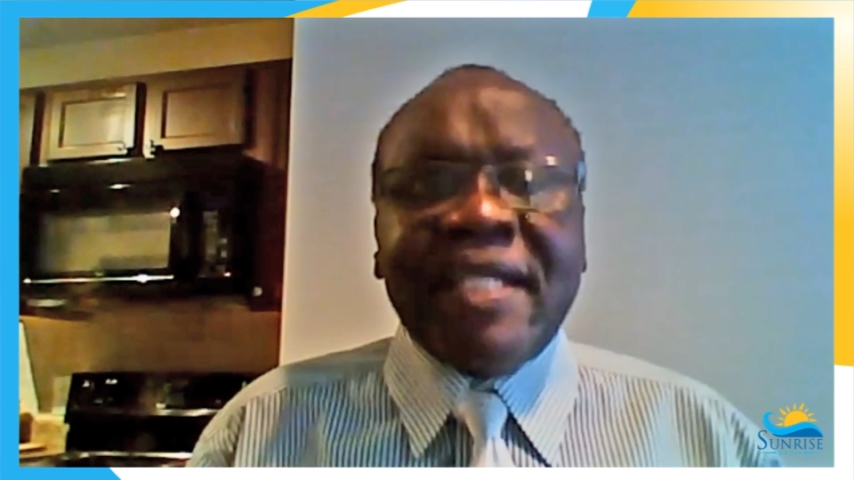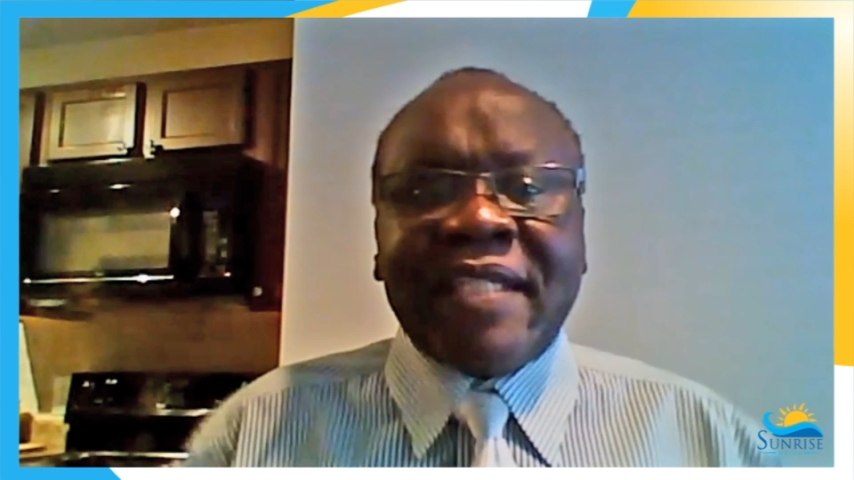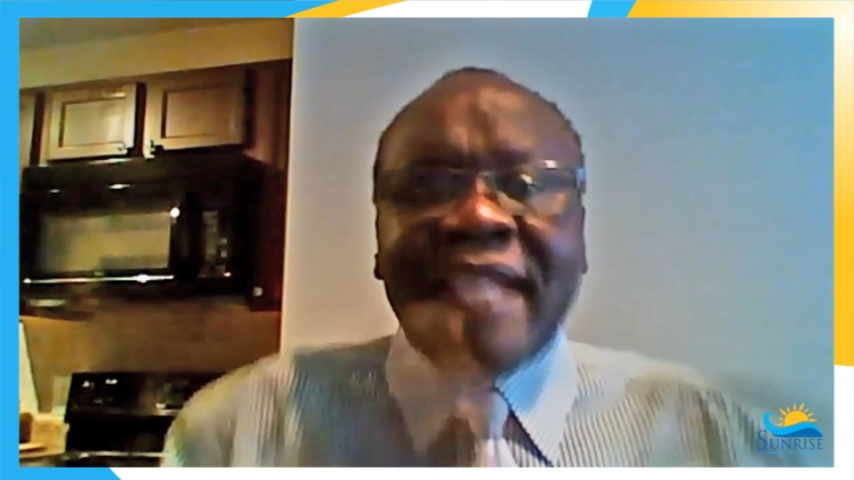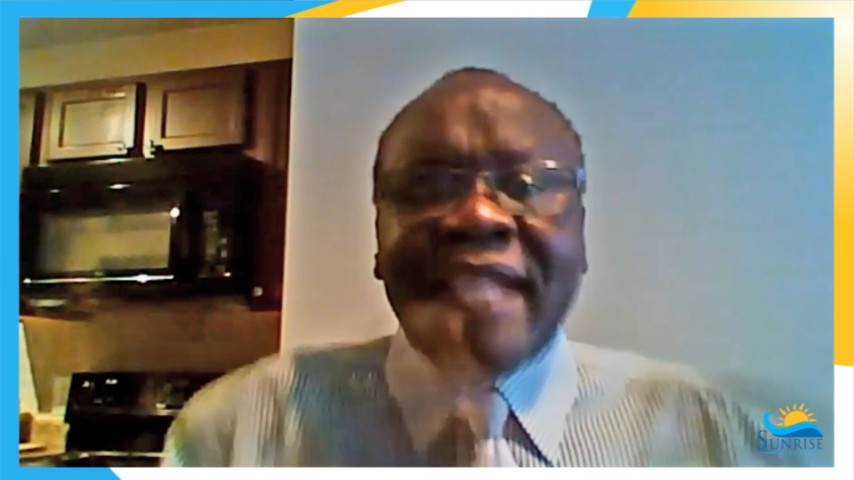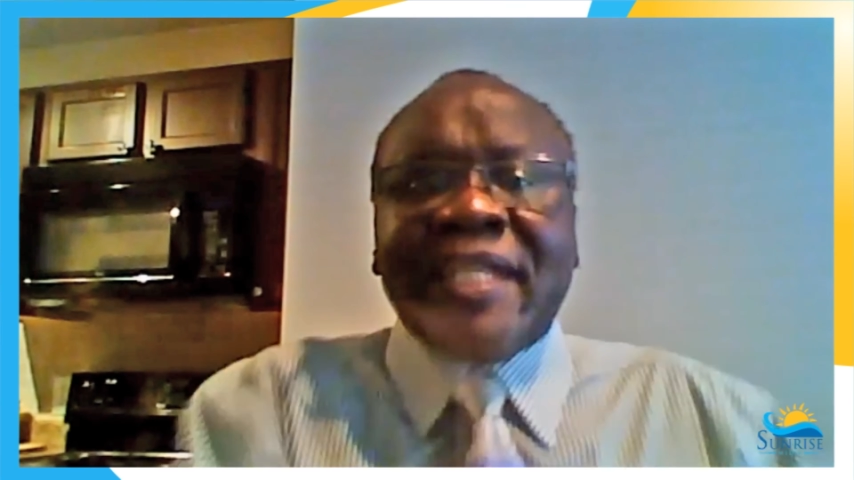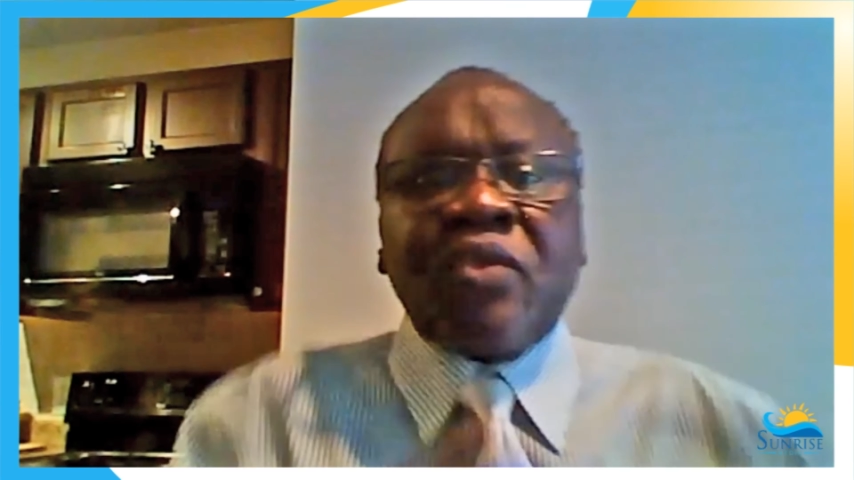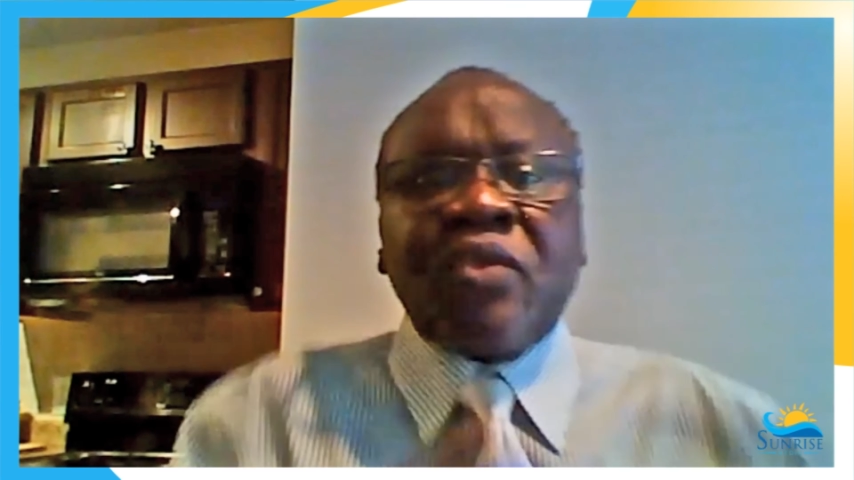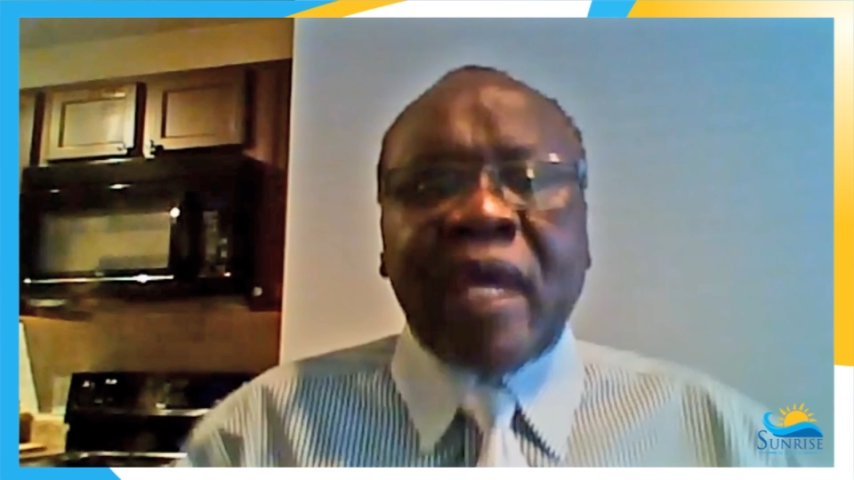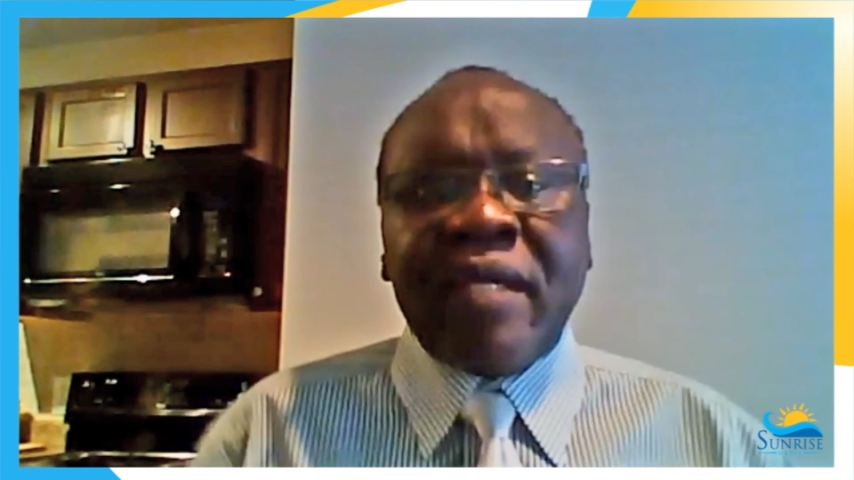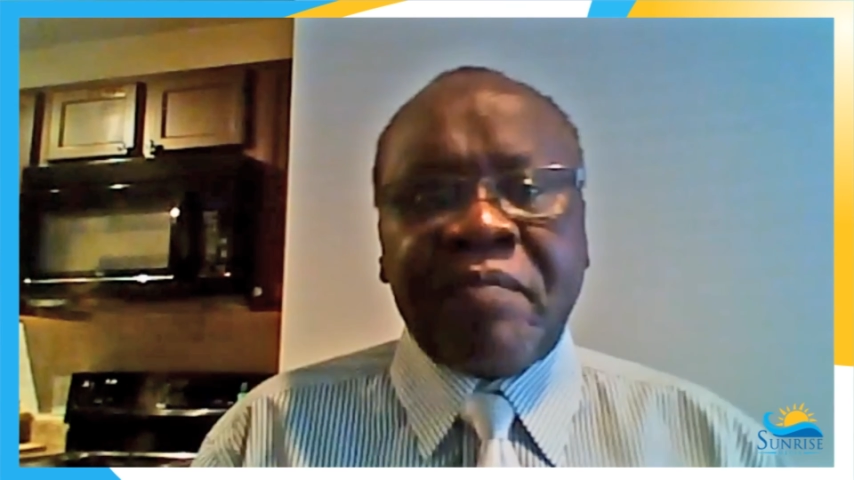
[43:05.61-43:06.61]
handed to
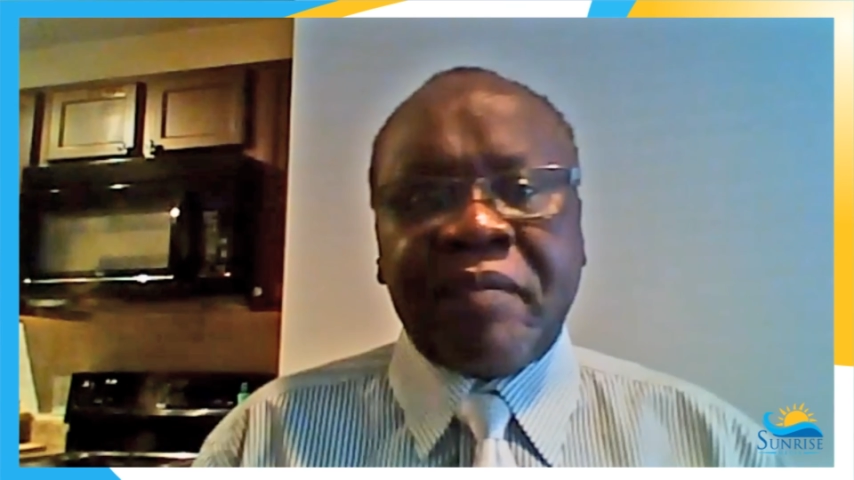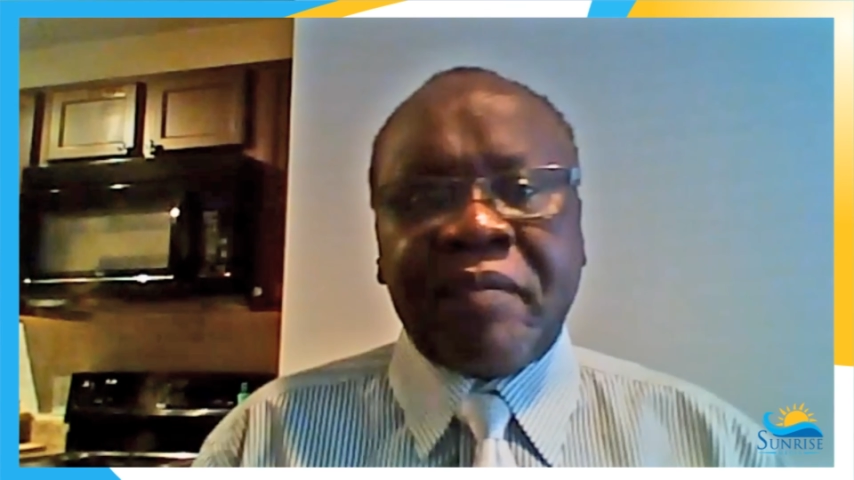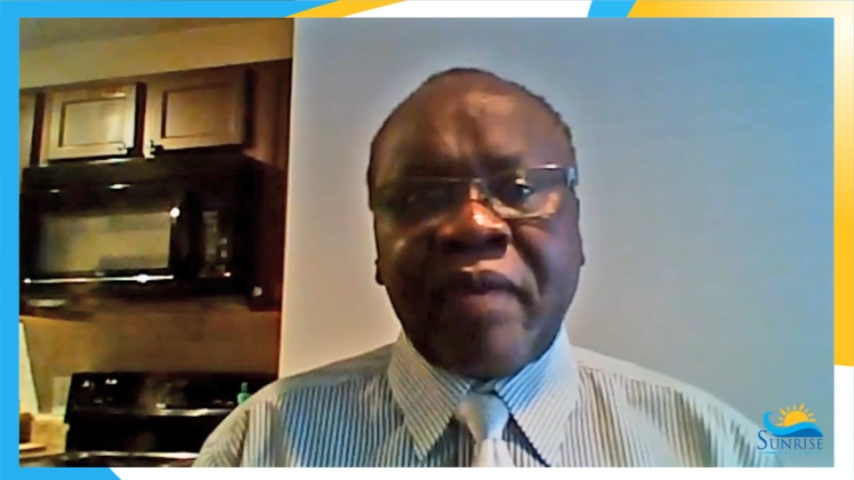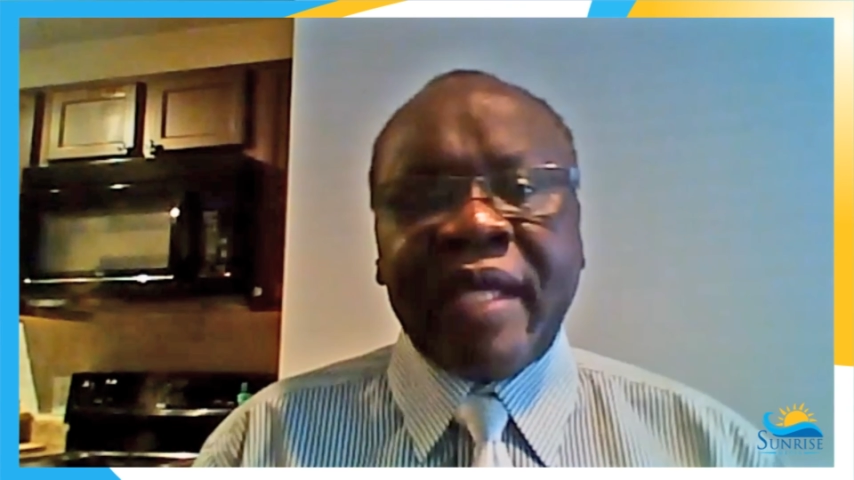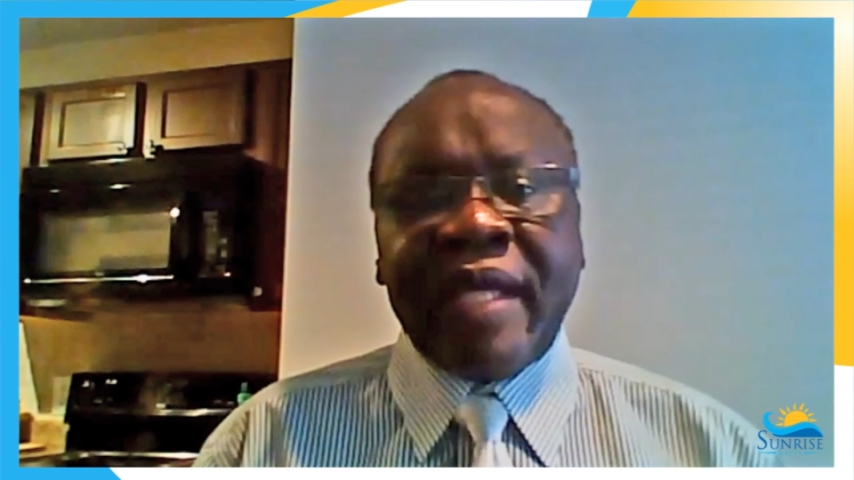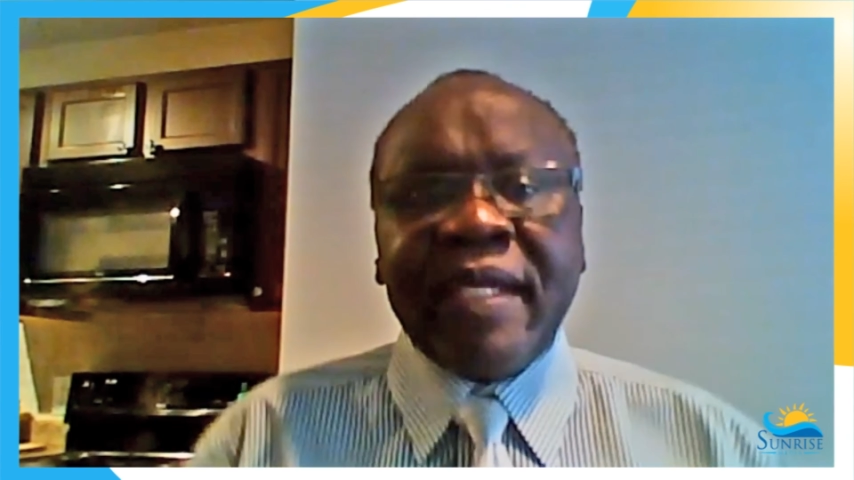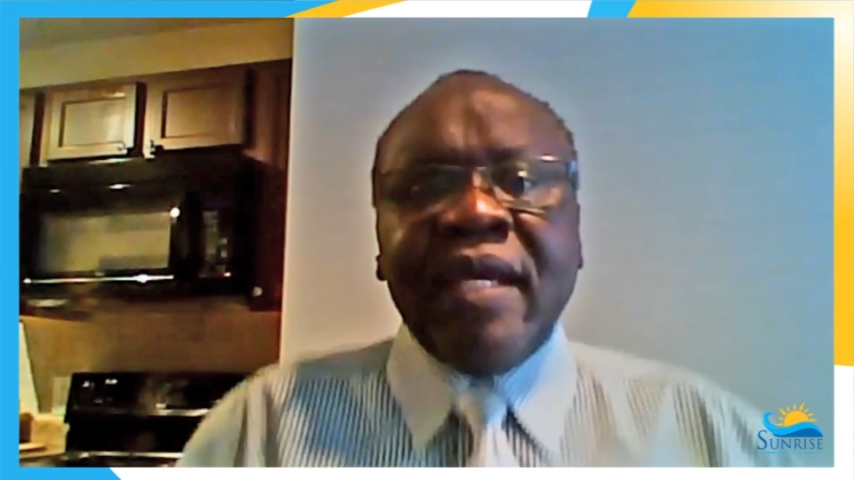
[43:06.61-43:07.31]
other people and